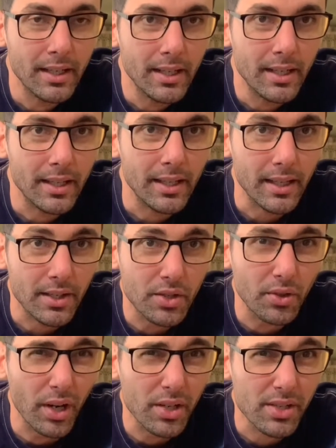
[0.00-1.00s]
The
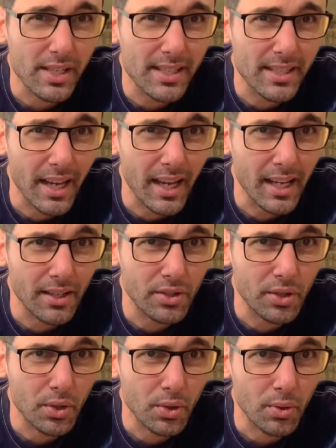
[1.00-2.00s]
instructions say
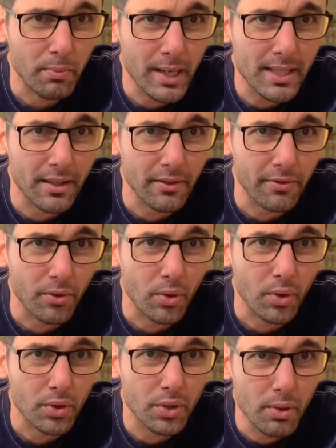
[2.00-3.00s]
to mix it for
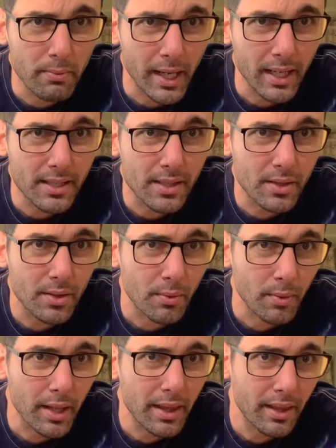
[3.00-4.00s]
2 minutes
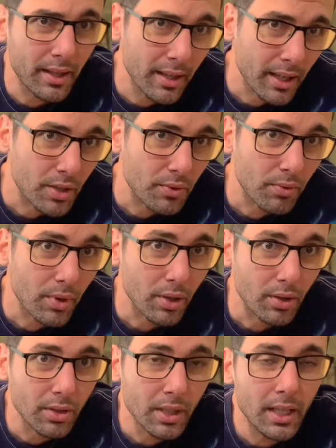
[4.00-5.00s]
with a drill,
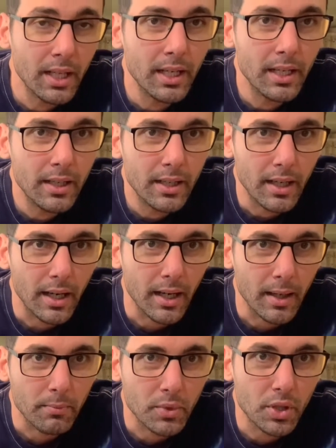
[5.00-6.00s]

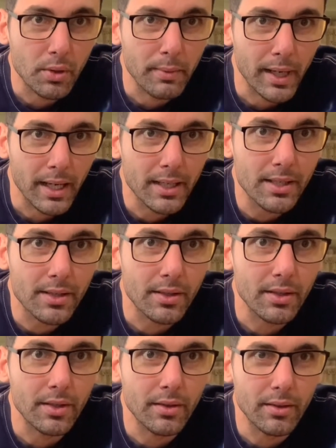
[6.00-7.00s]
2 minutes,
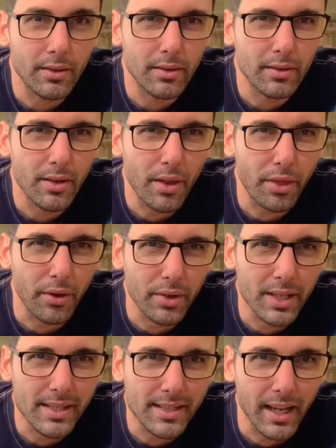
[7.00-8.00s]
30
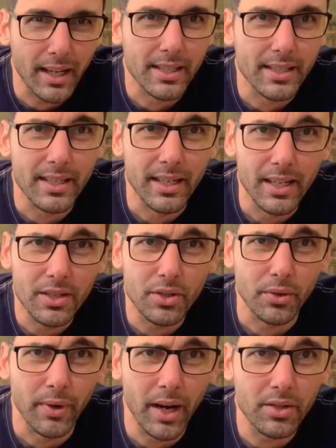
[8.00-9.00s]
seconds in each
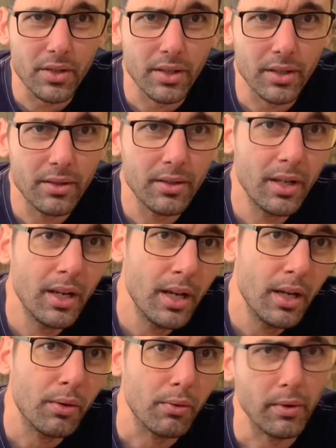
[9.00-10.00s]
direction,
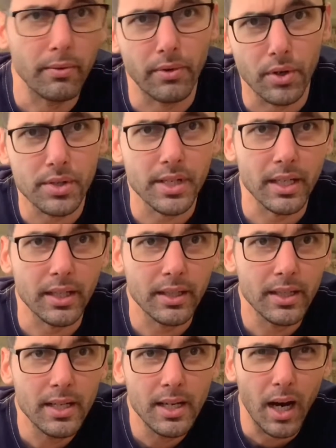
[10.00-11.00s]
reversing.
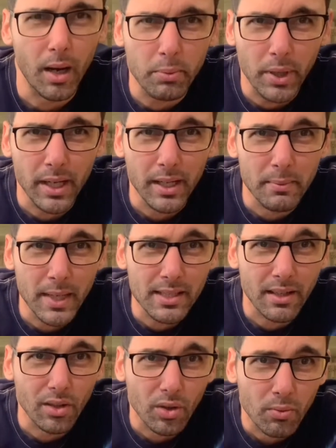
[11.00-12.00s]
I'll probably mix a
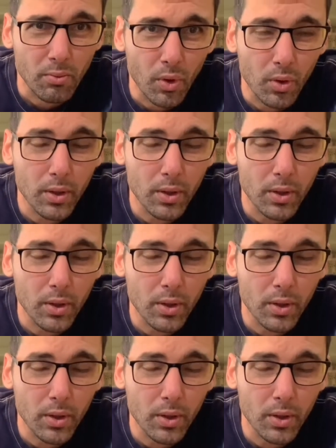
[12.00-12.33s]
little more.